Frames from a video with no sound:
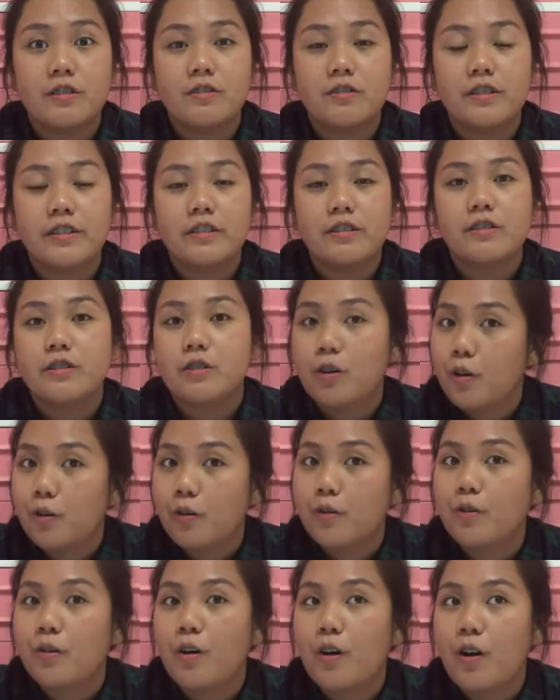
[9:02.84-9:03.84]
to let
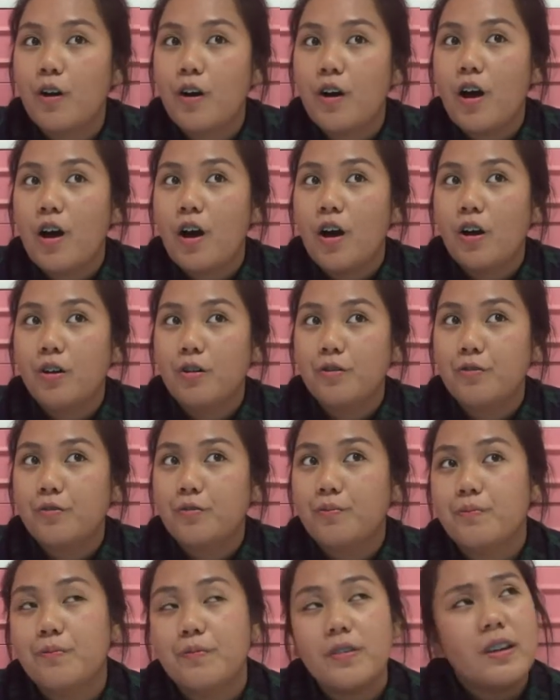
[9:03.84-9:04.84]
go of
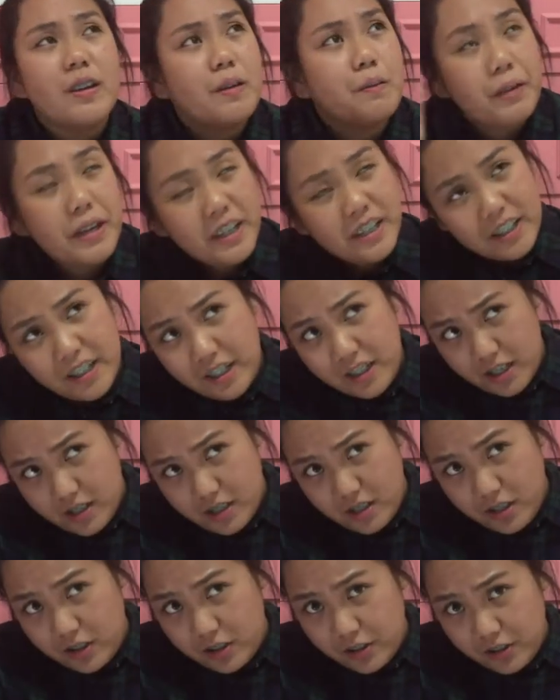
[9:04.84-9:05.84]
making
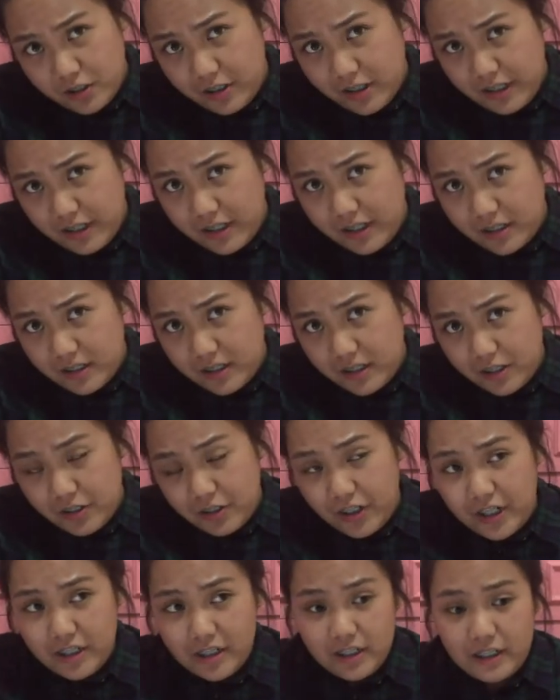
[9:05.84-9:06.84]
insecurities a
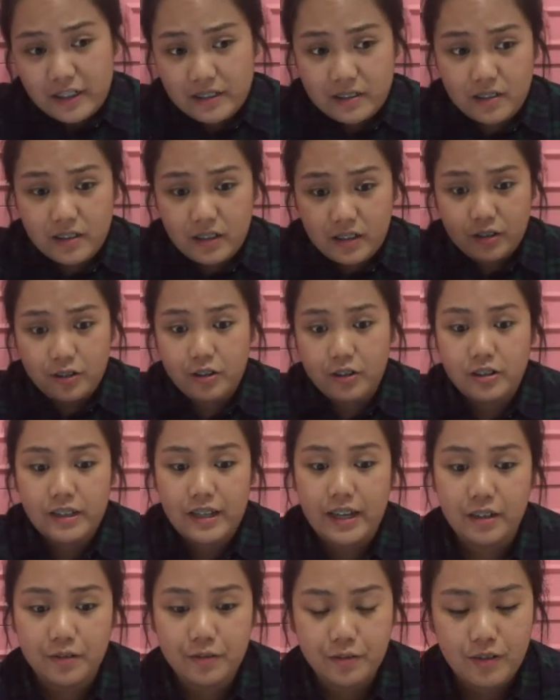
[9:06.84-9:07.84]
great deal in your
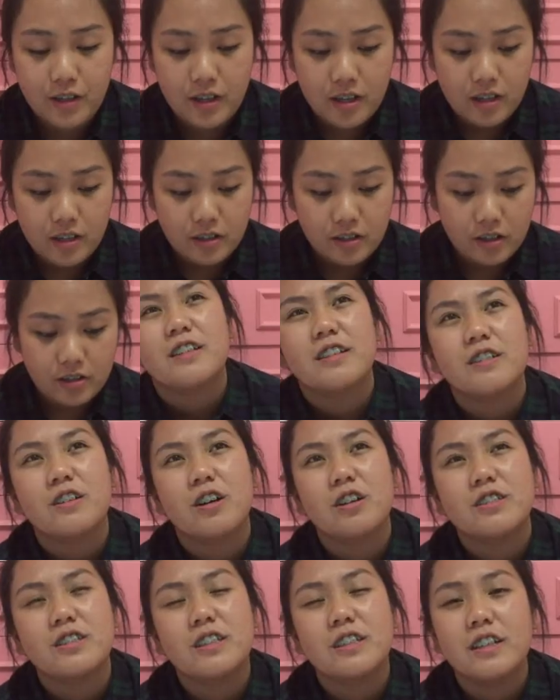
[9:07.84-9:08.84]
life,
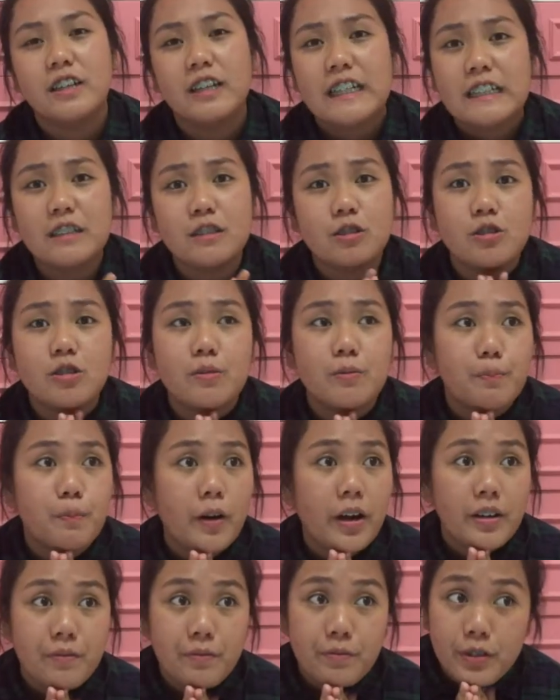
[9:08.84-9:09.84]
causing it to
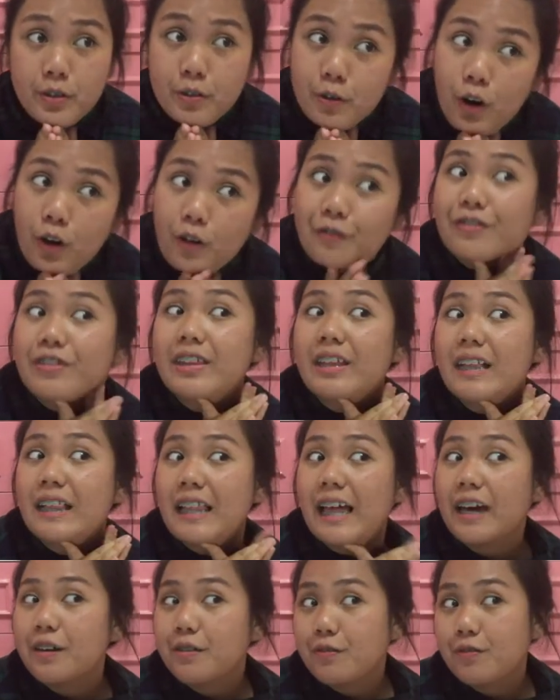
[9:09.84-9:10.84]
deprive you of the
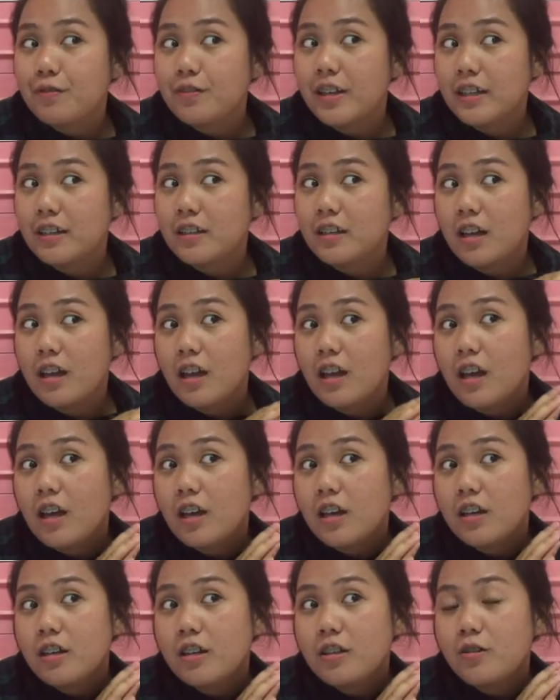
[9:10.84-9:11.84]
life that
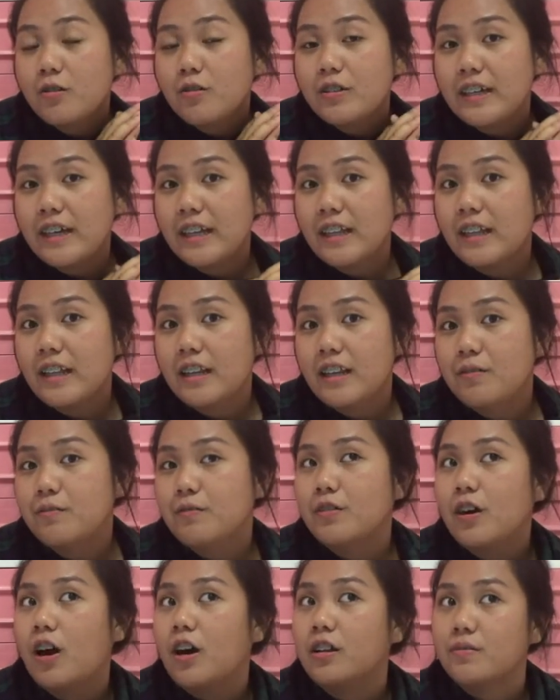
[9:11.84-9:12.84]
you can live
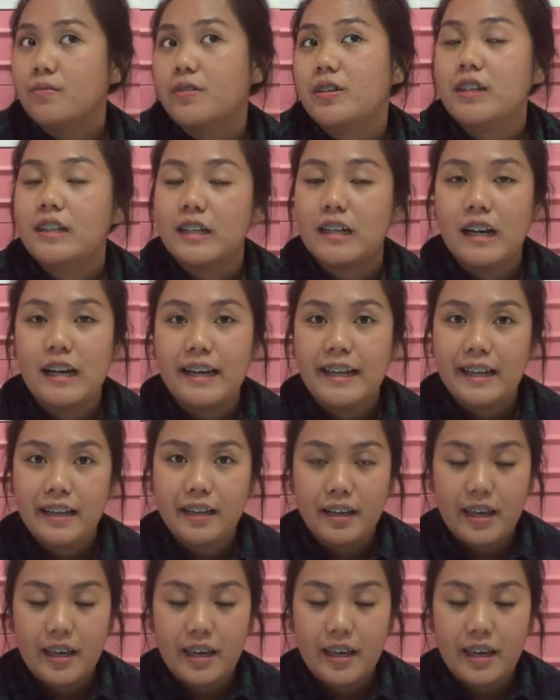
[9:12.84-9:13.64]
confidently.